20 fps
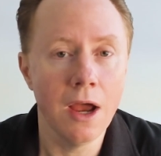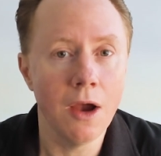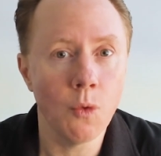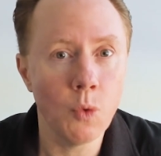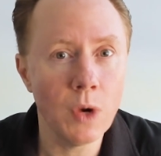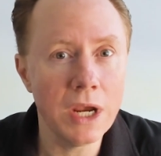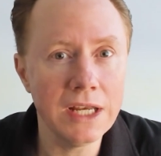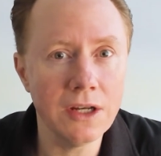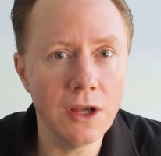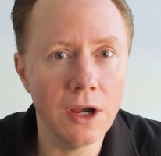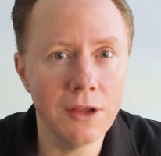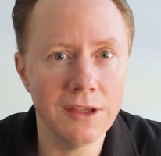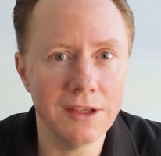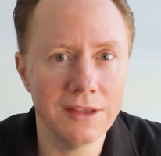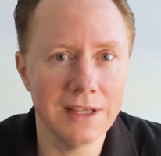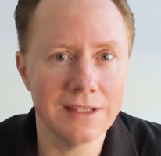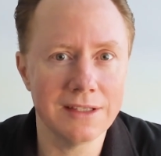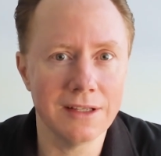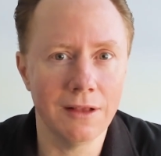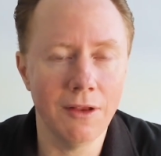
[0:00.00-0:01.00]
We know that
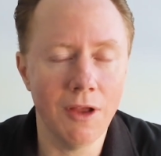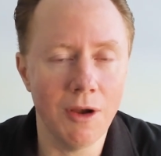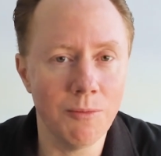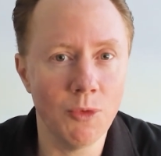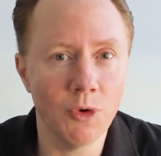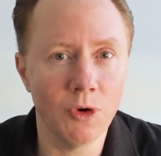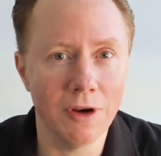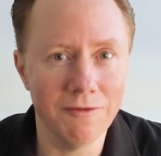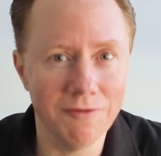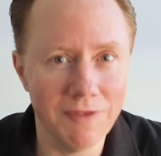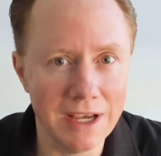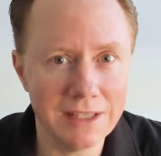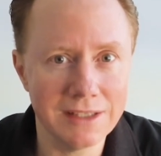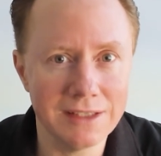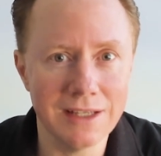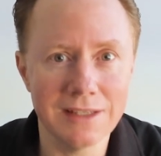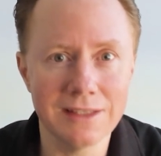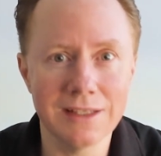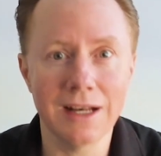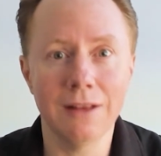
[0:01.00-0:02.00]
there's a lot more
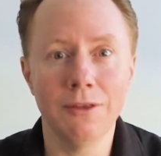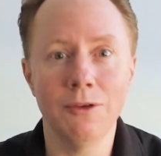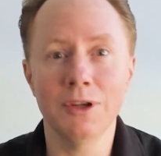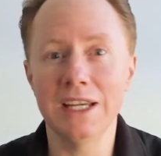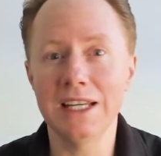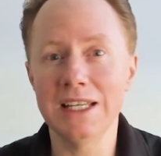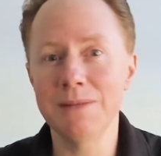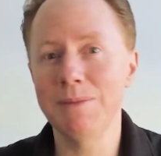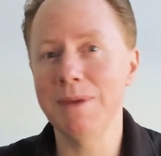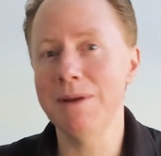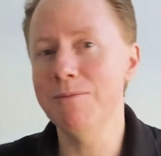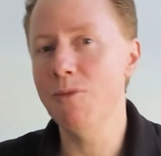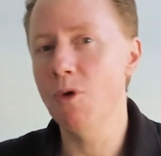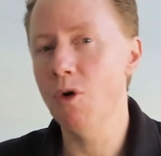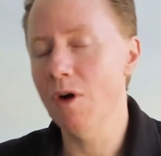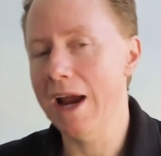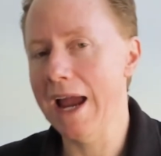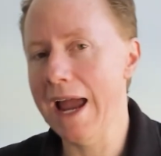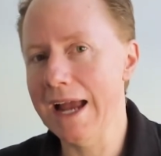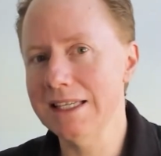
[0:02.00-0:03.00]
investors that are looking to be
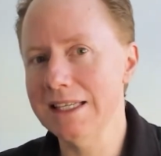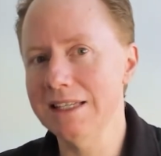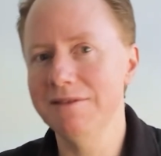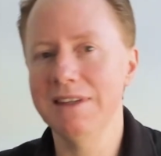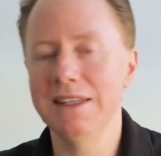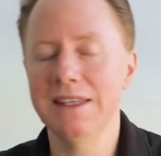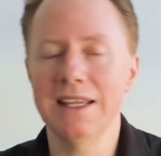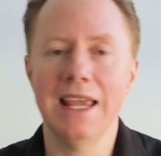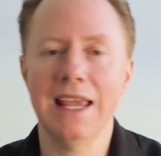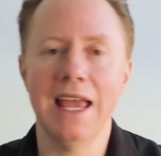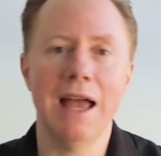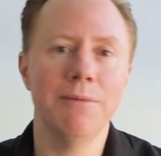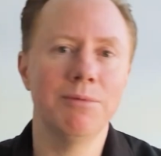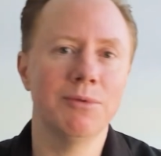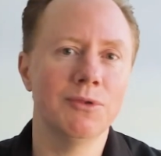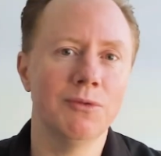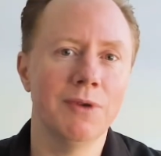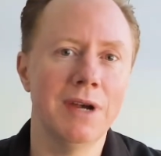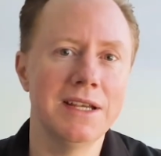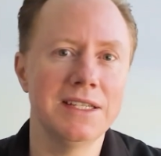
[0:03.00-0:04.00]
more active in the
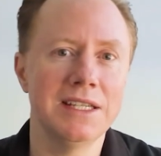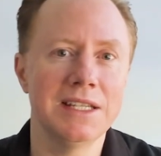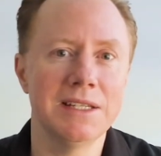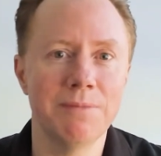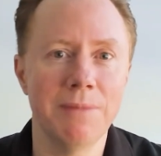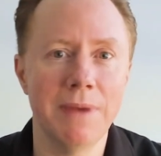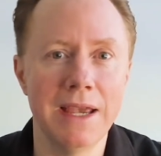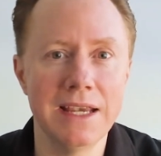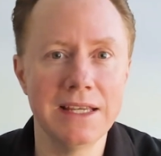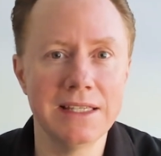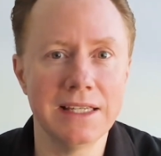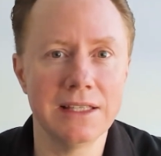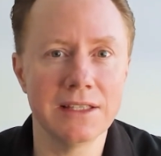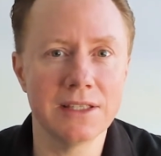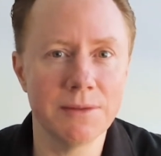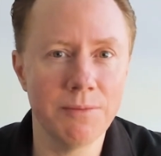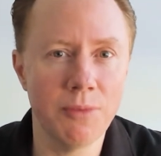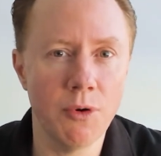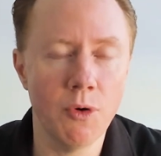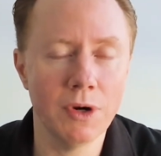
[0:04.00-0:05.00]
capital raising space, in
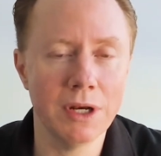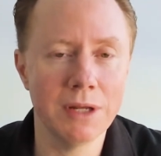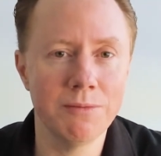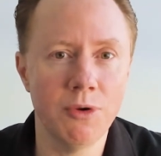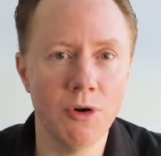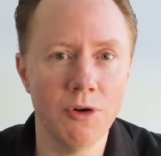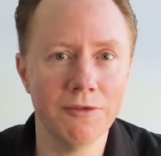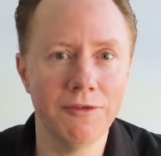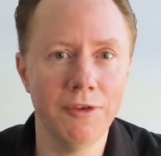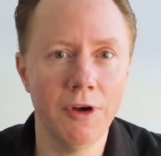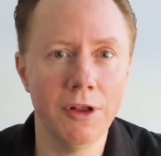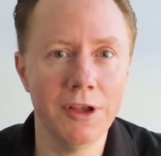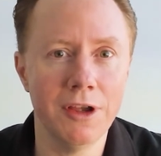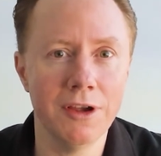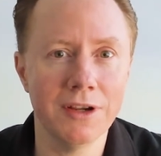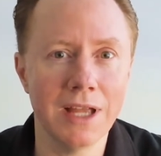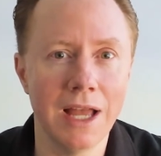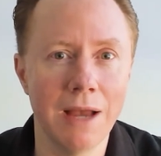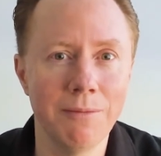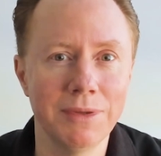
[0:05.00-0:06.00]
supporting
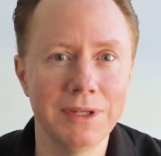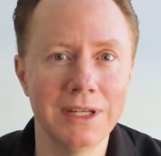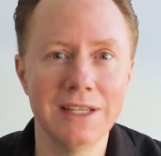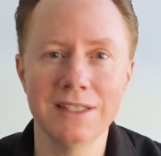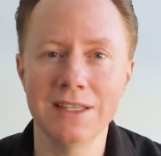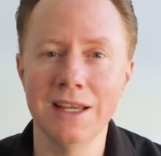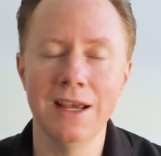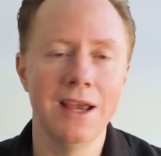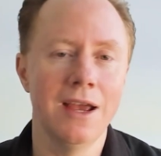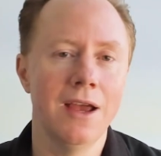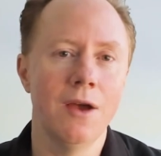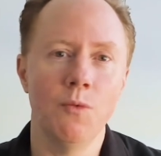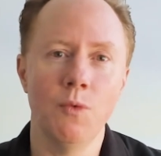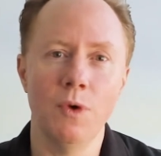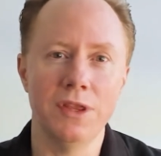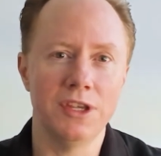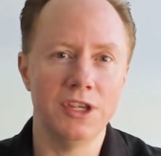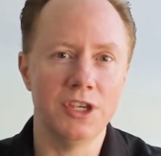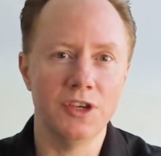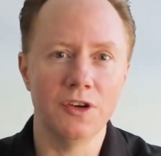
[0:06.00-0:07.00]
portfolio companies,
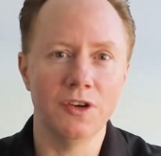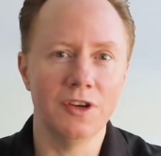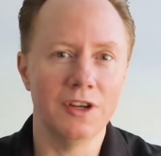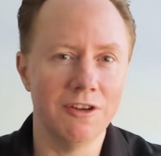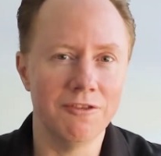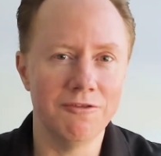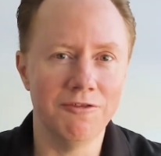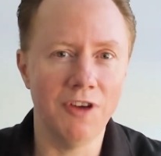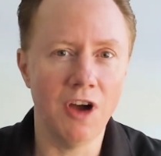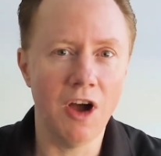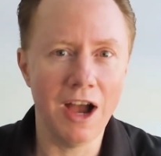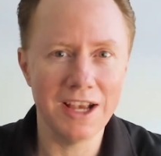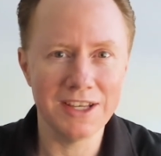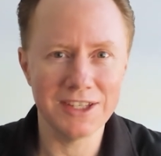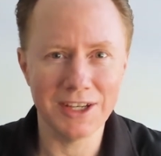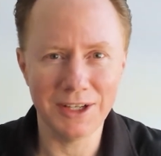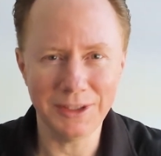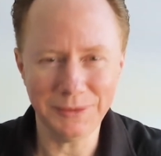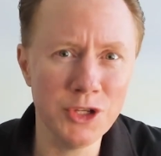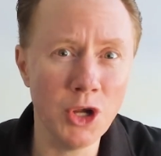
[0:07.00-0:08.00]
whether you're an
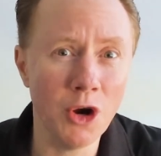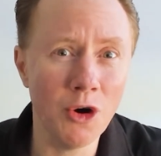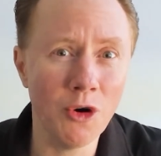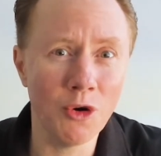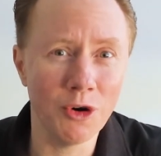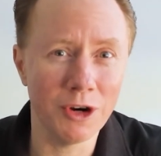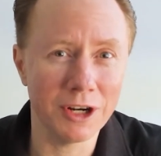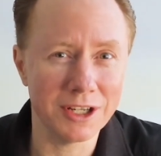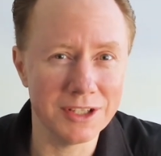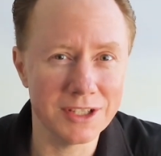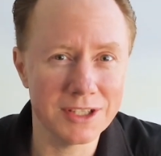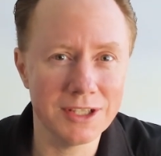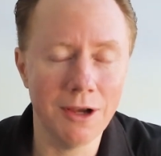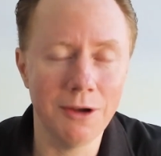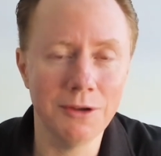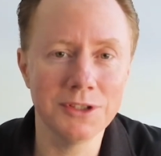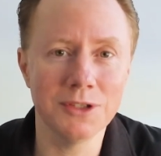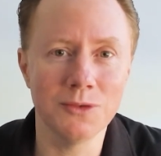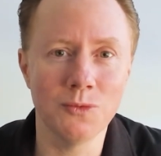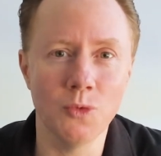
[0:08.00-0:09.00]
advisor, or a
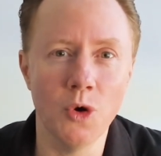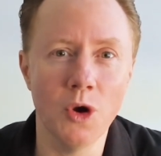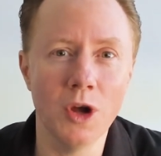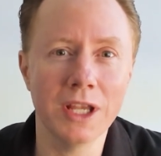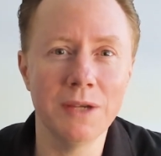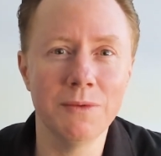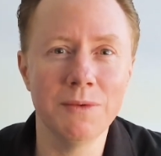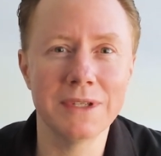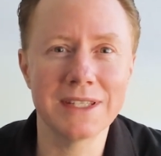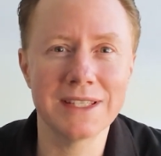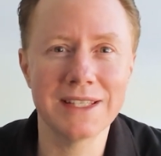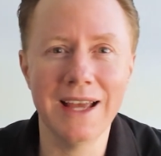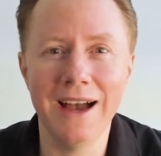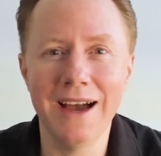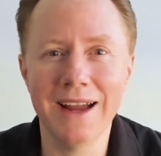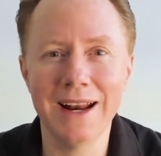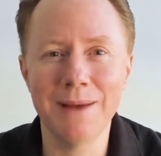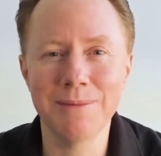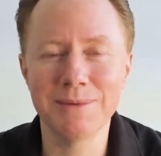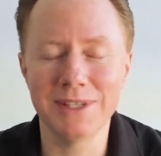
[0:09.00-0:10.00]
consultant working with
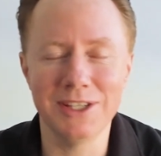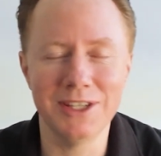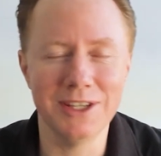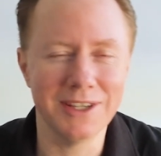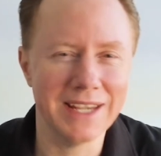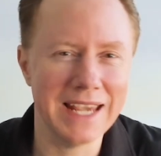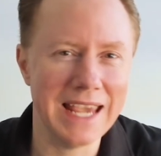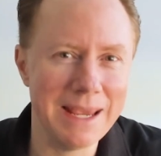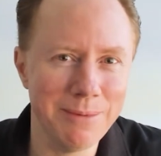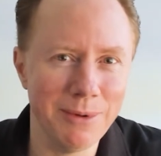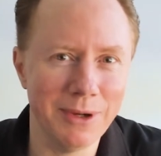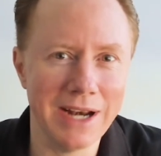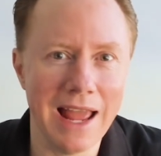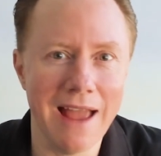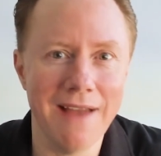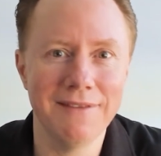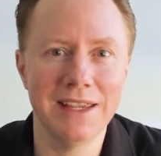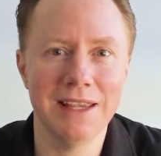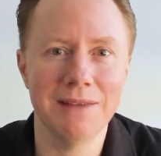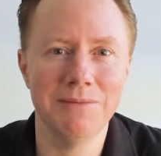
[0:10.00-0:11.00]
startups and you keep on
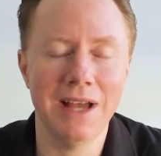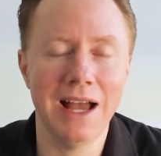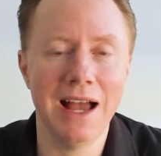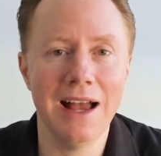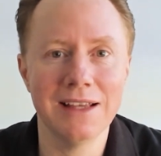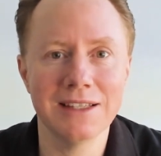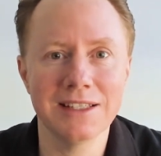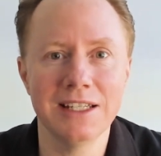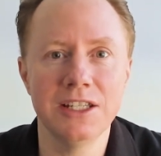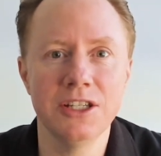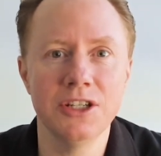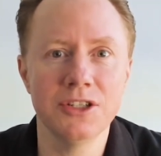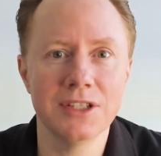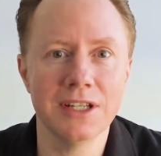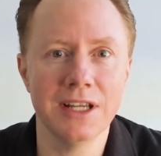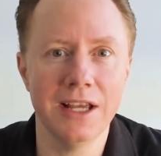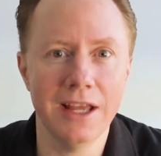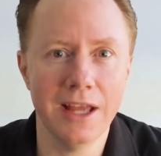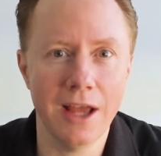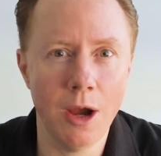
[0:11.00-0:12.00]
having them asking you
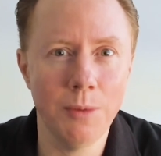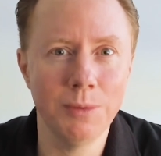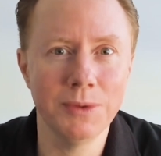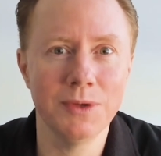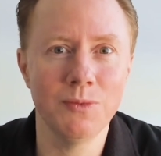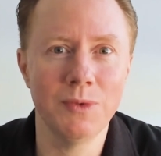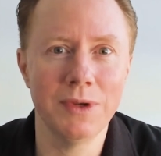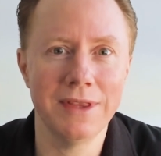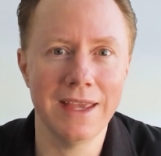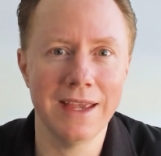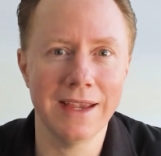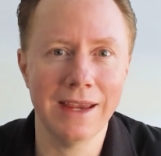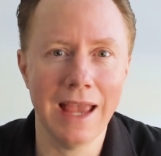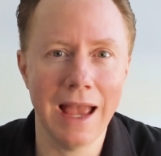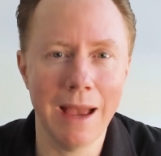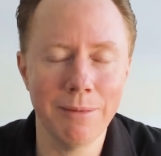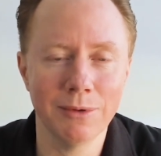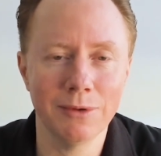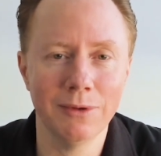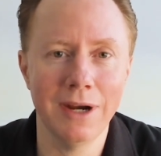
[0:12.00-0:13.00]
to help them with their
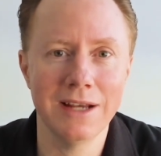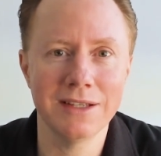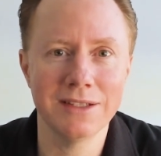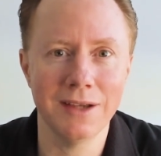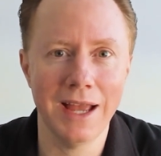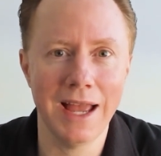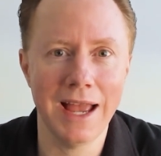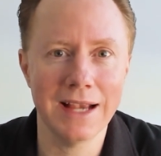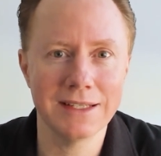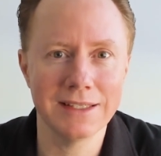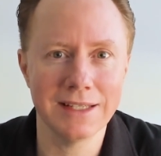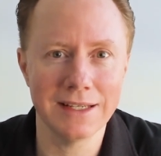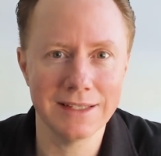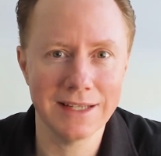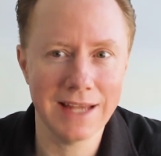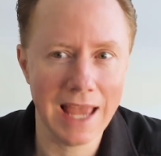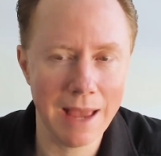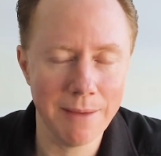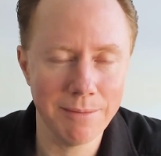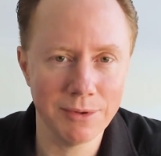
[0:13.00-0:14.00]
capital raise or access
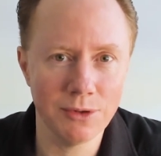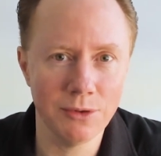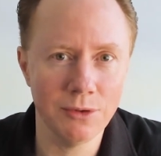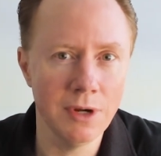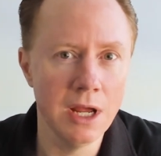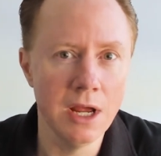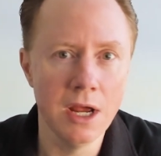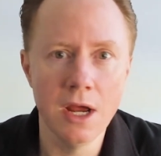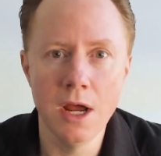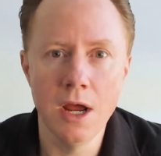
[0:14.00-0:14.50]
capital,